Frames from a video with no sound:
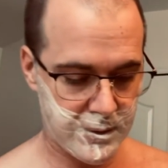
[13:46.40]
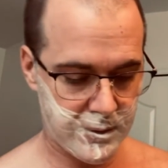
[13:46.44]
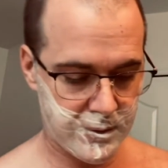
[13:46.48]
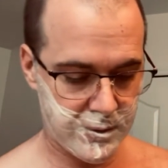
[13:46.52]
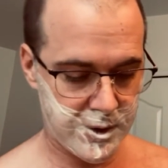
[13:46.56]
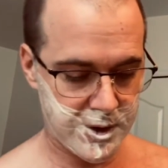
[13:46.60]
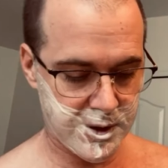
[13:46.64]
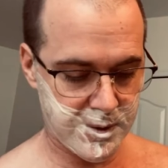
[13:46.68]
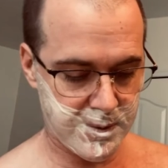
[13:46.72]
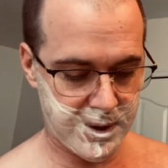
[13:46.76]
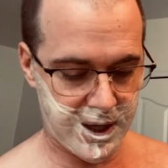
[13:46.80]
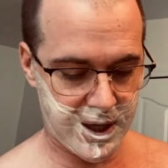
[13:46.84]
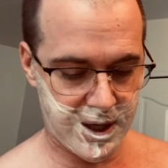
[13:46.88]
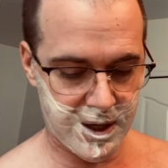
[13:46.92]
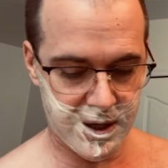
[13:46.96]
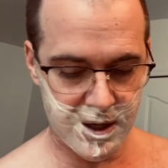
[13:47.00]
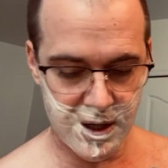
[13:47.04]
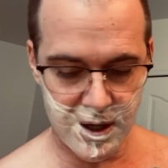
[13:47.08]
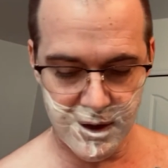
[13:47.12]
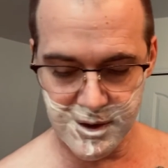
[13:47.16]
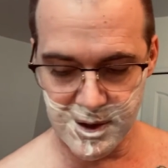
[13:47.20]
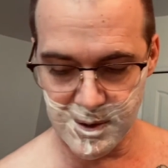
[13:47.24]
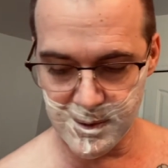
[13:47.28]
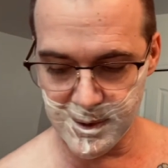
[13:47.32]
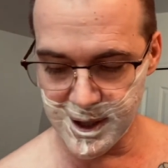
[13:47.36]
Rinse my hand
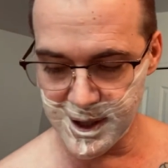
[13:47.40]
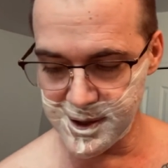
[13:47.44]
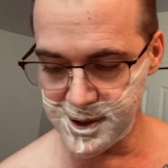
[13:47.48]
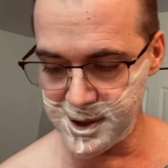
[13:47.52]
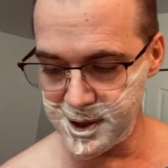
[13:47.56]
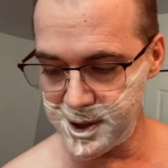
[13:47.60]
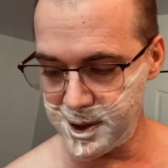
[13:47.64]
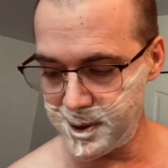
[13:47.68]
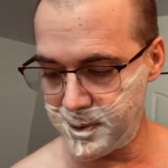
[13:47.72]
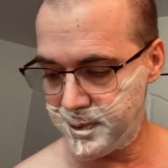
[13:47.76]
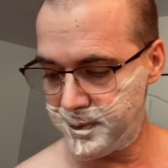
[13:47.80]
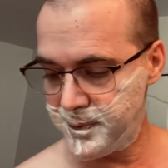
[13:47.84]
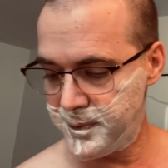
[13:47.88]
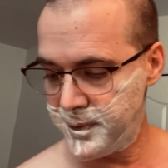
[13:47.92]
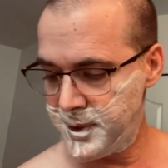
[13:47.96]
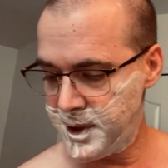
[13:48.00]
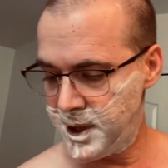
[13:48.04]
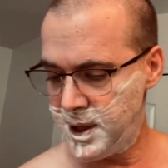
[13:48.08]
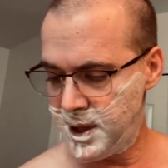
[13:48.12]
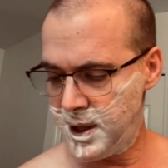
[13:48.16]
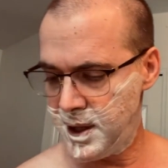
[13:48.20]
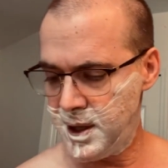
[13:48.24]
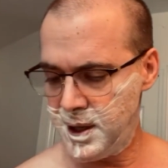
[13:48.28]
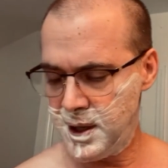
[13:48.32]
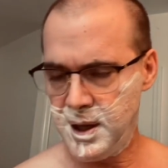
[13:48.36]
off some of that soap.
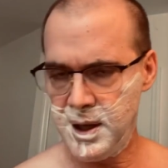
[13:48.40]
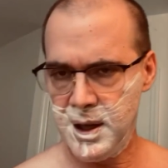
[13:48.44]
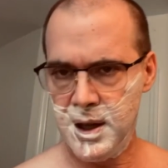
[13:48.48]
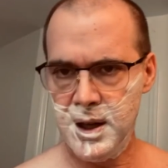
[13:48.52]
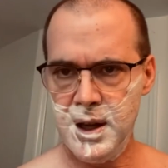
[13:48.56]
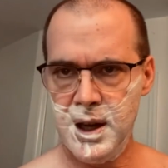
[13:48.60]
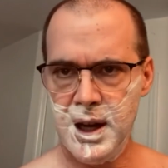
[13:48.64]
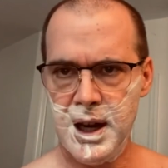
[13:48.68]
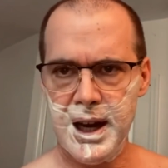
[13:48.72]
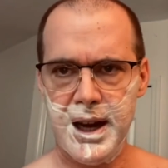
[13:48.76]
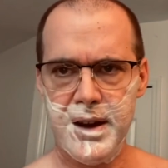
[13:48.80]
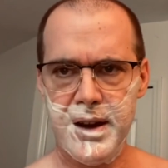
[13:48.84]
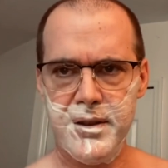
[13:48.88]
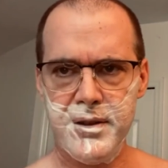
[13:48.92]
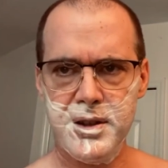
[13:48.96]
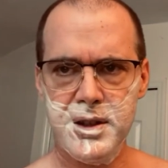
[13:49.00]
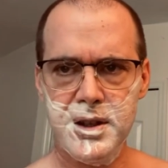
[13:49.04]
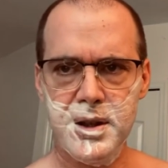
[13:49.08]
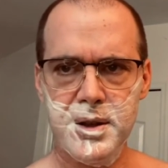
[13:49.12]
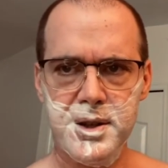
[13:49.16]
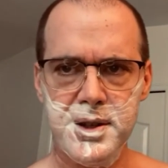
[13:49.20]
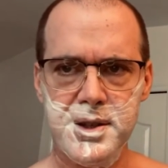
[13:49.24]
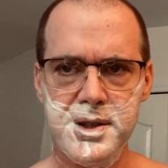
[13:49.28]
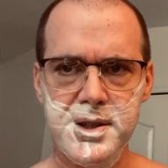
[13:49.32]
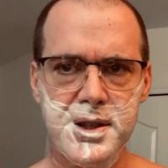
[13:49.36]
I haven't
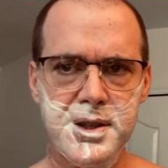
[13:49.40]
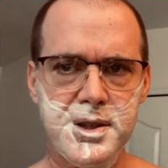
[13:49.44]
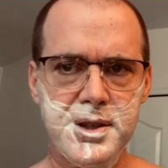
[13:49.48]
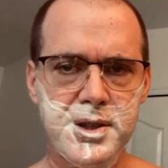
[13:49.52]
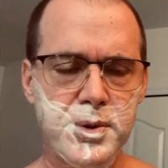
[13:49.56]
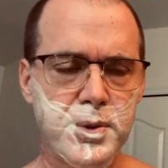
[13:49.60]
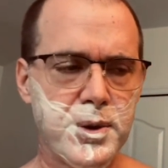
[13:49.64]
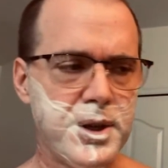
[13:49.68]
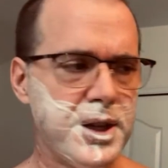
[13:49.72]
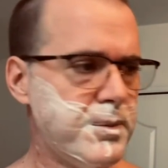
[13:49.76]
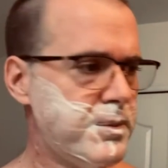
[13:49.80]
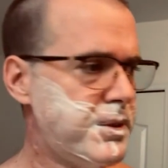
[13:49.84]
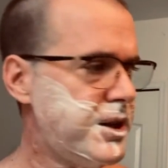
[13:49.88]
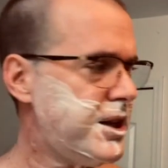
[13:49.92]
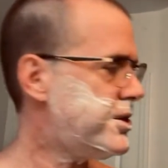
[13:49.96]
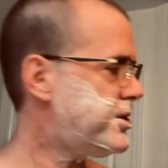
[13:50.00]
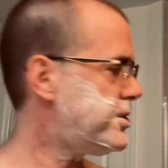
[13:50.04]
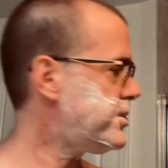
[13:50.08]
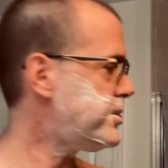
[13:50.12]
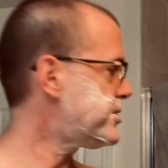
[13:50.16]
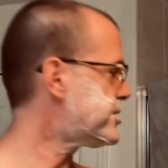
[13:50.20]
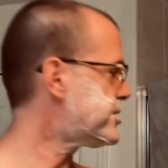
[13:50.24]
noticed the twig being too